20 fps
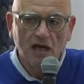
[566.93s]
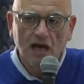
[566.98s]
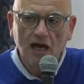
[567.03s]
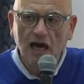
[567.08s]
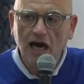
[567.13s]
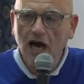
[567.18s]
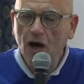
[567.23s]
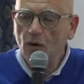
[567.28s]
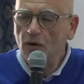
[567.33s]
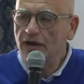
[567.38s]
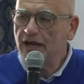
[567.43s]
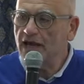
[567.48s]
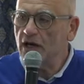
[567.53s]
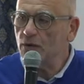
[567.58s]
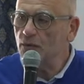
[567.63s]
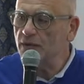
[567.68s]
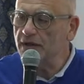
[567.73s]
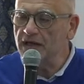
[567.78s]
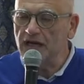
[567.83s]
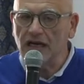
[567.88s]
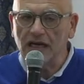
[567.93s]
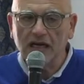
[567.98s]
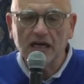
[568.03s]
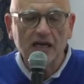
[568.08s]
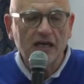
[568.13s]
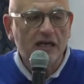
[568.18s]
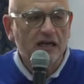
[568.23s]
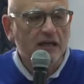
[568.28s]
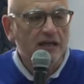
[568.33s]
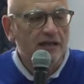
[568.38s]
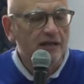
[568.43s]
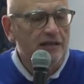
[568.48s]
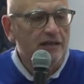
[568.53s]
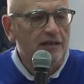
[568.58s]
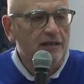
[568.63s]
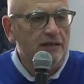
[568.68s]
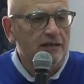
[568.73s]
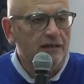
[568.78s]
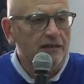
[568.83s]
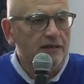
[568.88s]
How can we
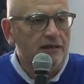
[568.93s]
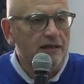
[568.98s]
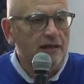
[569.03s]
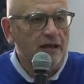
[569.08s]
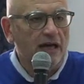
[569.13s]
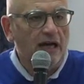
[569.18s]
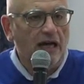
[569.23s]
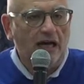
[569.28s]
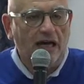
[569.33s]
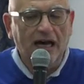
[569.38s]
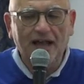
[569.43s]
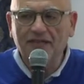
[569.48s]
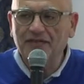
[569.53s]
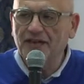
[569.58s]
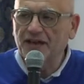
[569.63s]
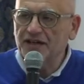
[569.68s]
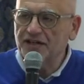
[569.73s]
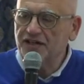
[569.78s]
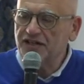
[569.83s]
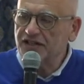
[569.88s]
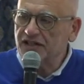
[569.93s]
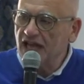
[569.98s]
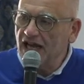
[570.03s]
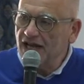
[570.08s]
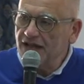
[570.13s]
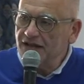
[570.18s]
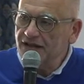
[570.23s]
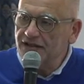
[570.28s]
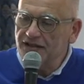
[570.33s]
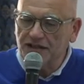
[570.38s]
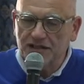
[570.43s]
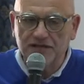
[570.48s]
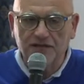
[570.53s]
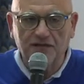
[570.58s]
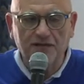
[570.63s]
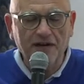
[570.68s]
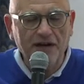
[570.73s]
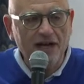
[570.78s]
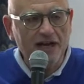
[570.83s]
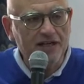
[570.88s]
understand this
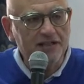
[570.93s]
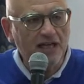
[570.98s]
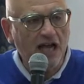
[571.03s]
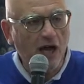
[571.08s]
verse?